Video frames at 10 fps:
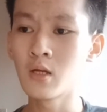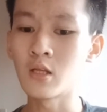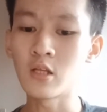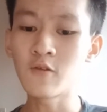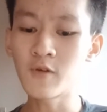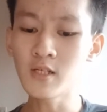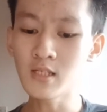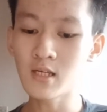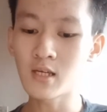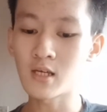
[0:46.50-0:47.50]
The difference
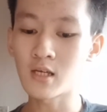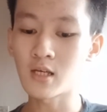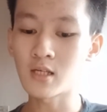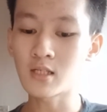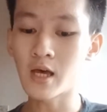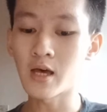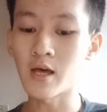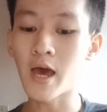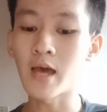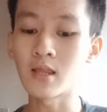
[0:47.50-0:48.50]
is
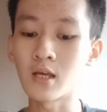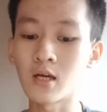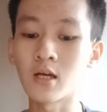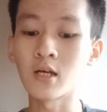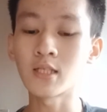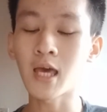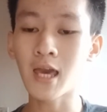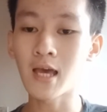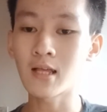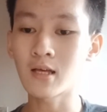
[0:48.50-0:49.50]
at the
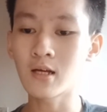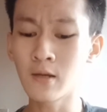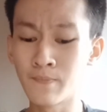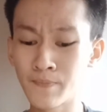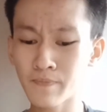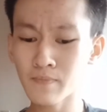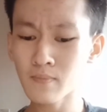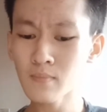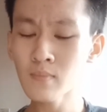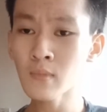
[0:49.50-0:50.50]
second
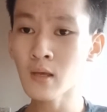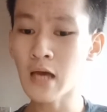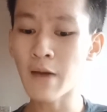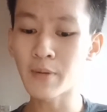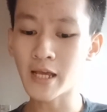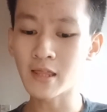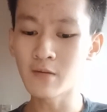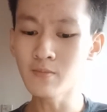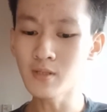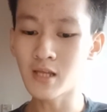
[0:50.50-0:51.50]
carbon
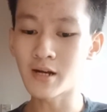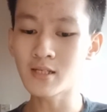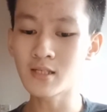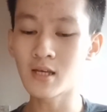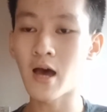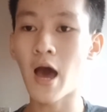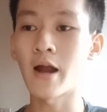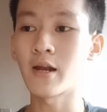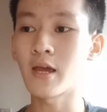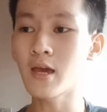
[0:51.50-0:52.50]
atoms, that is the
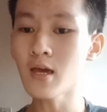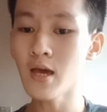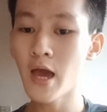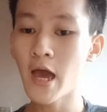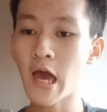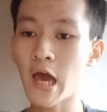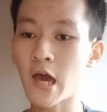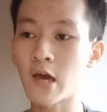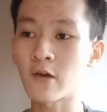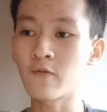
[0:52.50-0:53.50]
RNA,
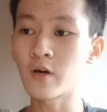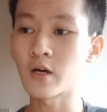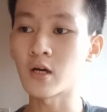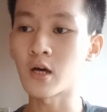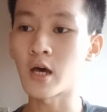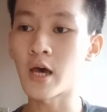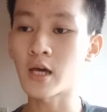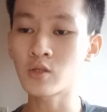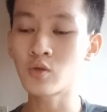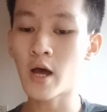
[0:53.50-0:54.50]
have
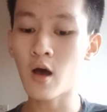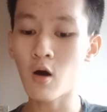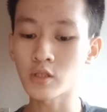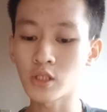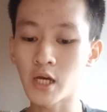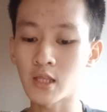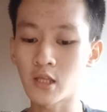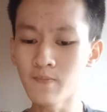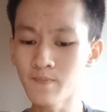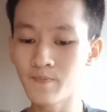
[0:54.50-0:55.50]
extra oxygen
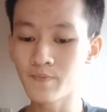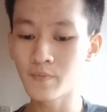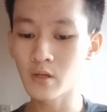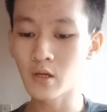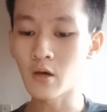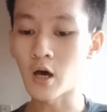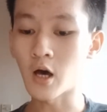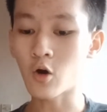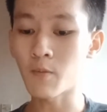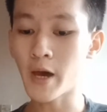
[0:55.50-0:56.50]
atom
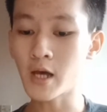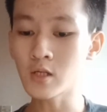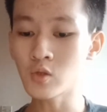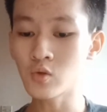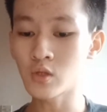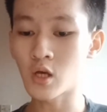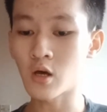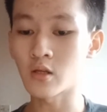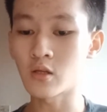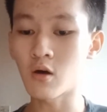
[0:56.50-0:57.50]
compared to the
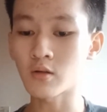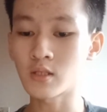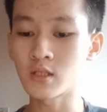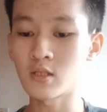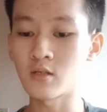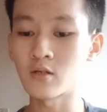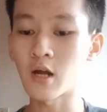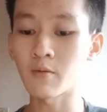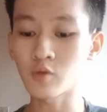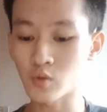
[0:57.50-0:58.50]

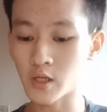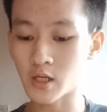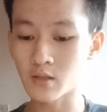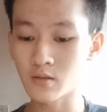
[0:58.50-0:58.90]
deoxyribose sugar.